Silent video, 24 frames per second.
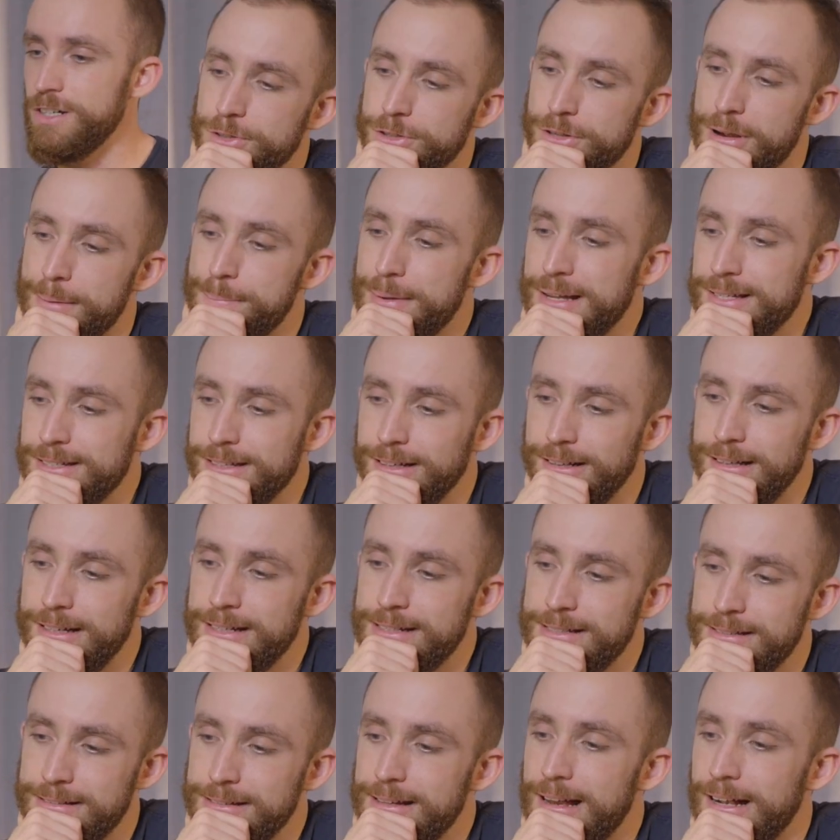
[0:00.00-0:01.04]
So I
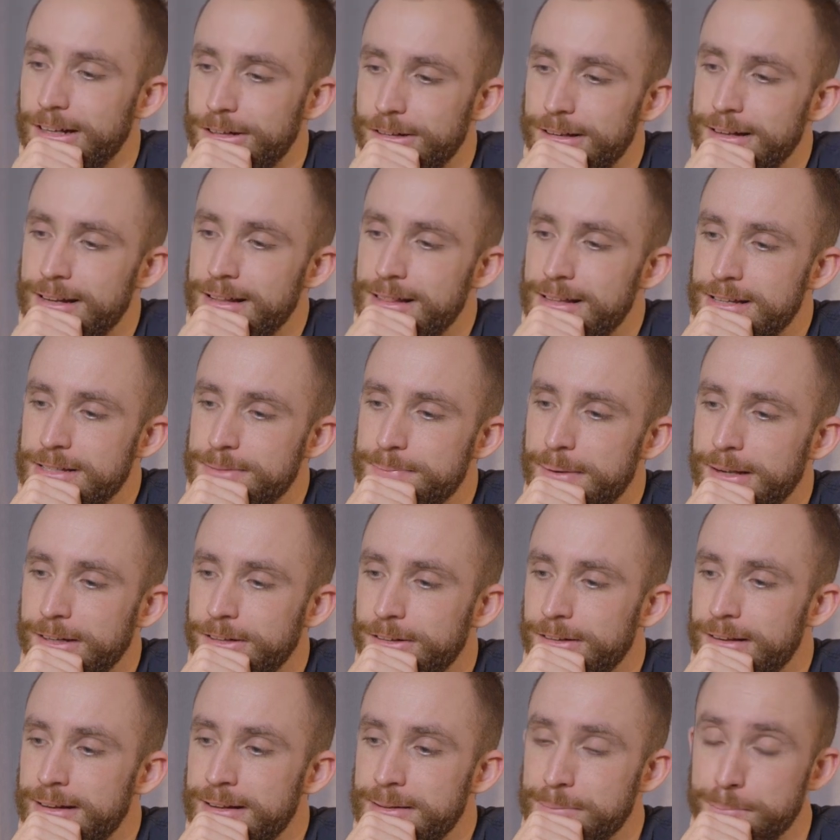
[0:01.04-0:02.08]
basically, yeah, created this by
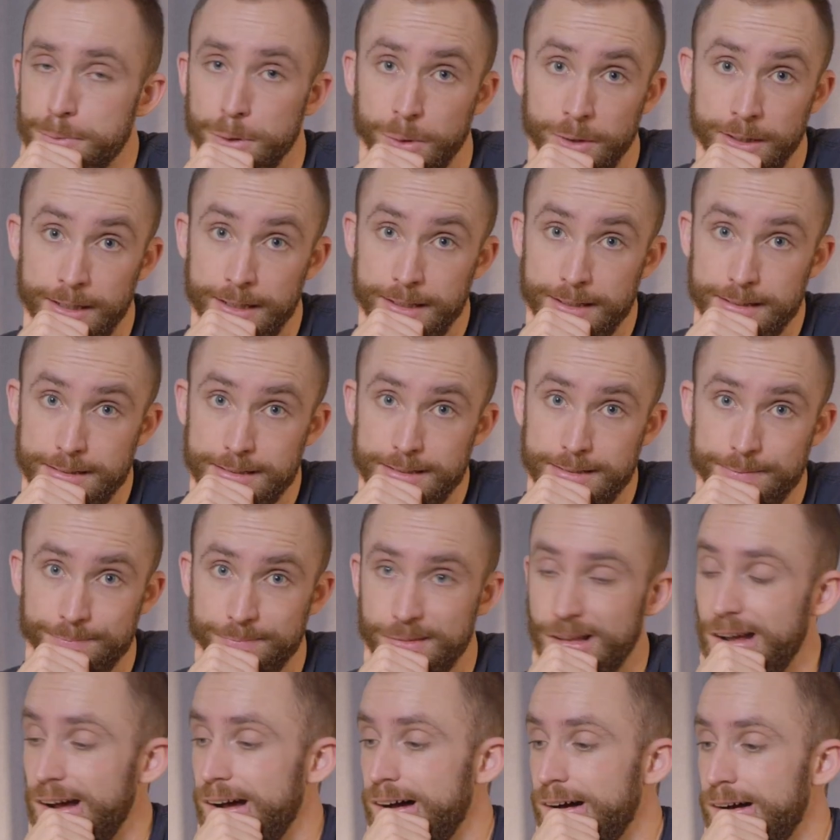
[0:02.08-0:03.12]
creating booleans,
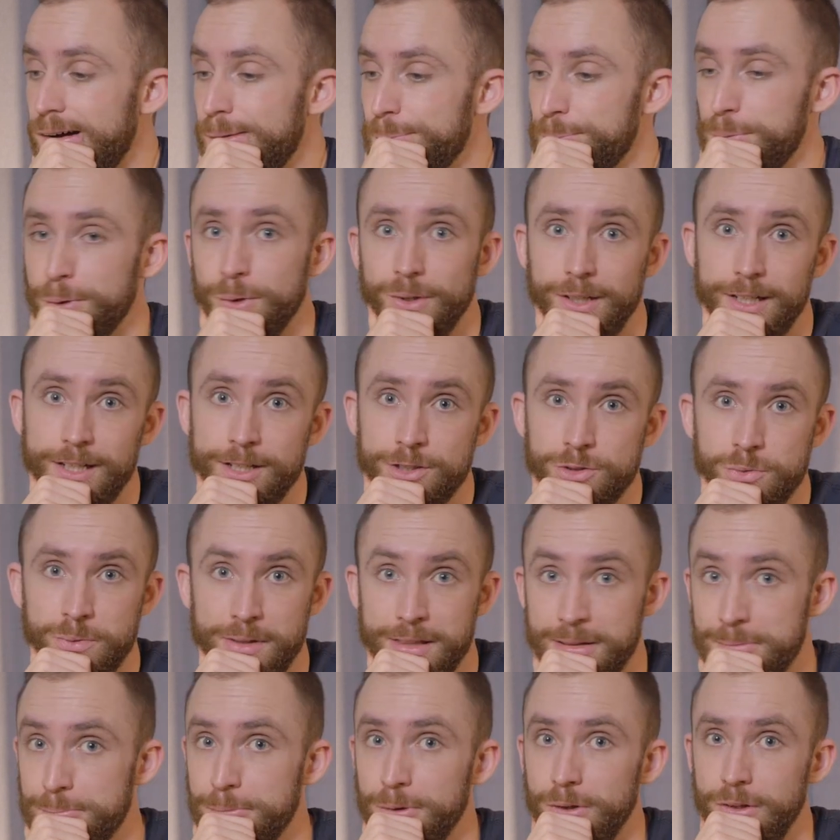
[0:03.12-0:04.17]
um, booleans
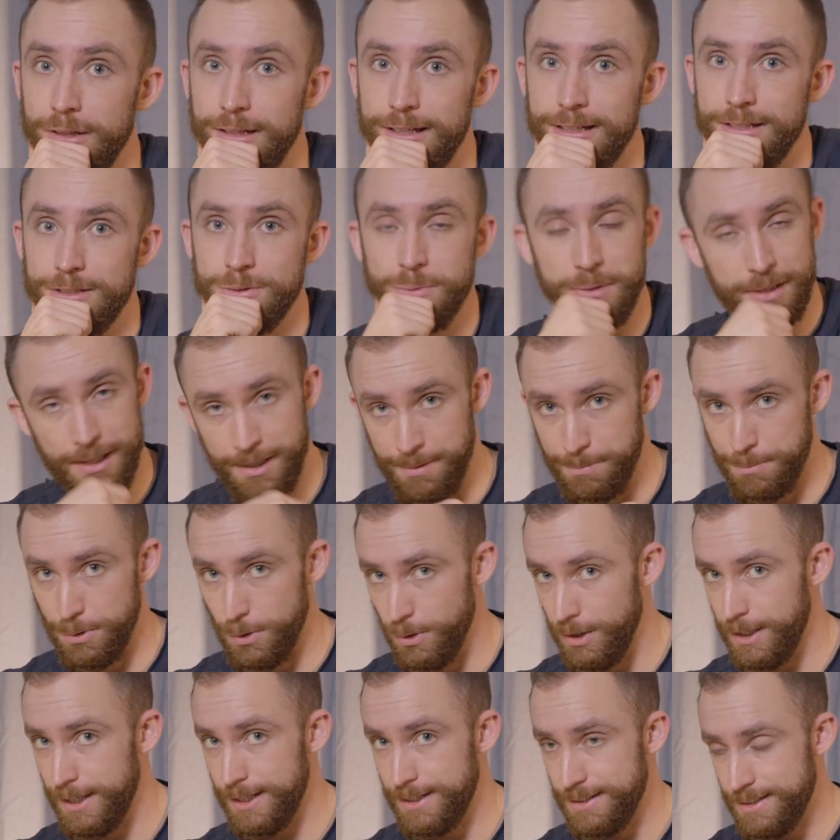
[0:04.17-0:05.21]
within booleans within
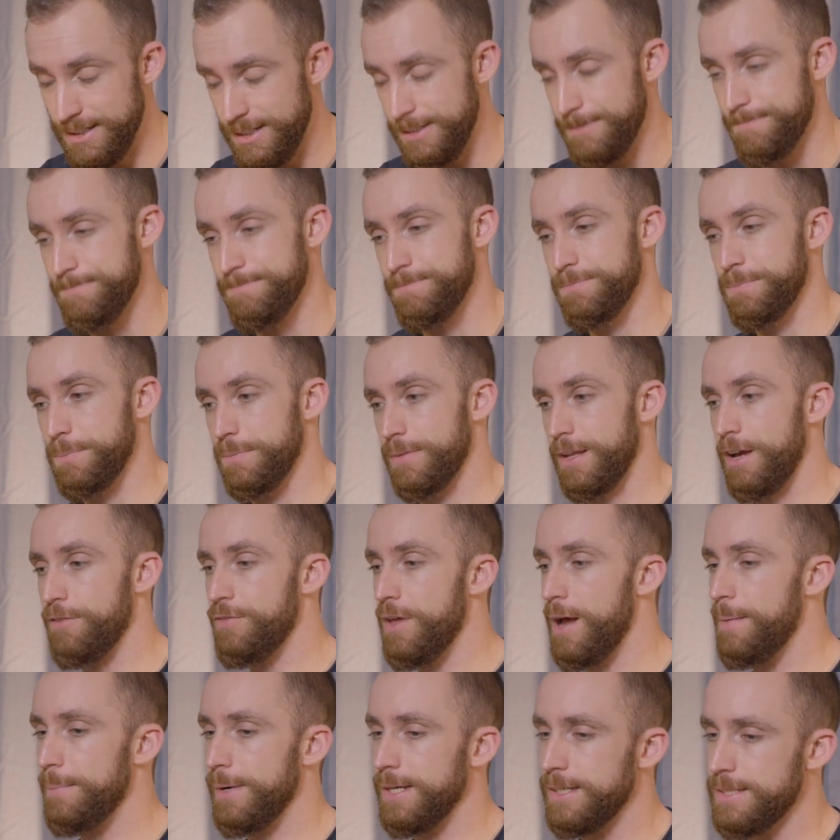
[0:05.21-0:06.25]
booleans, if
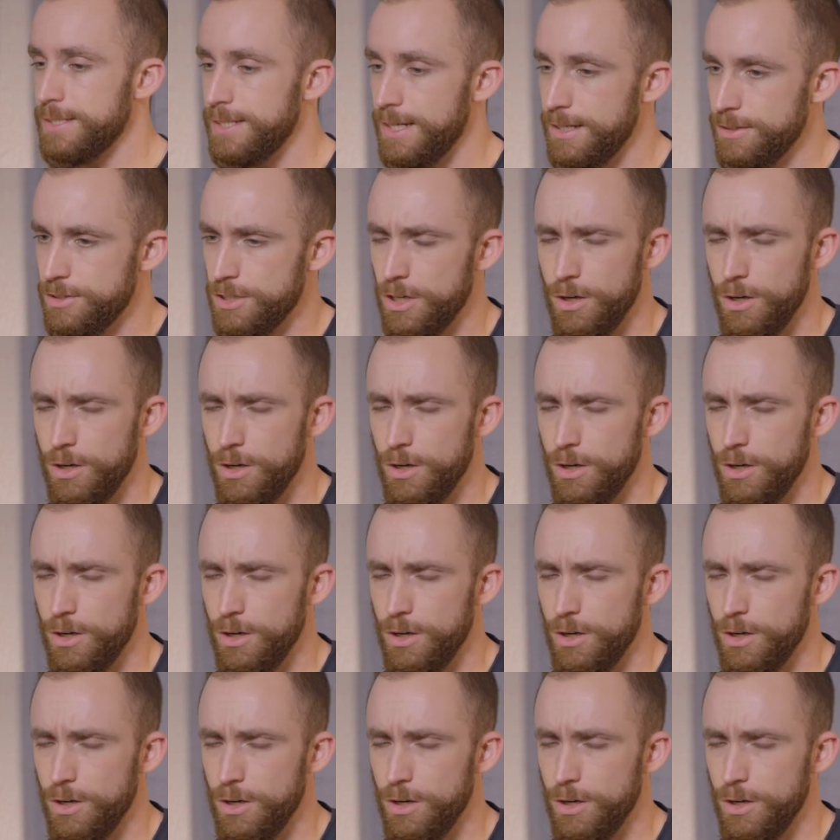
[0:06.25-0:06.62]
that makes sense.